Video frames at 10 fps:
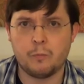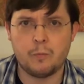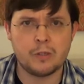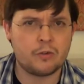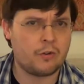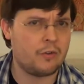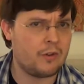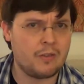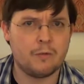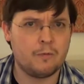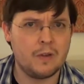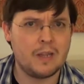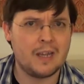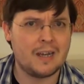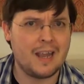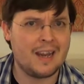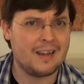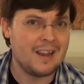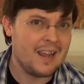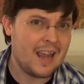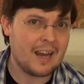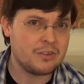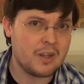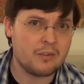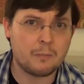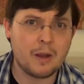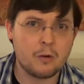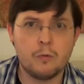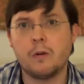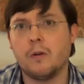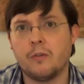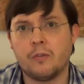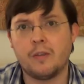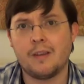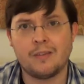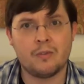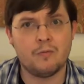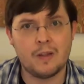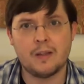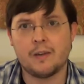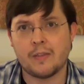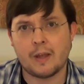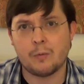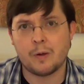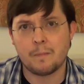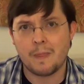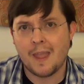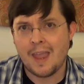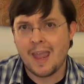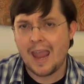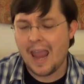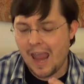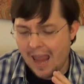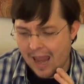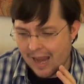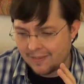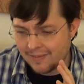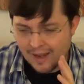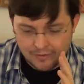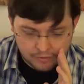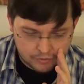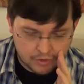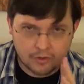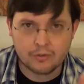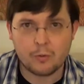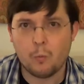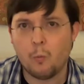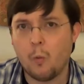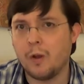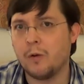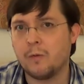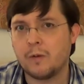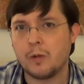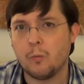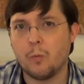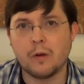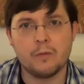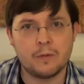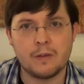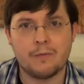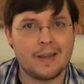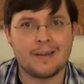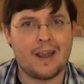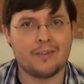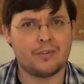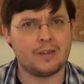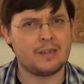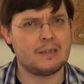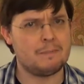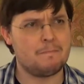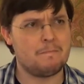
which stars Nathan Fillion and actually has Michael Rooker as the villain in that one. And that's just a wonderfully fantastic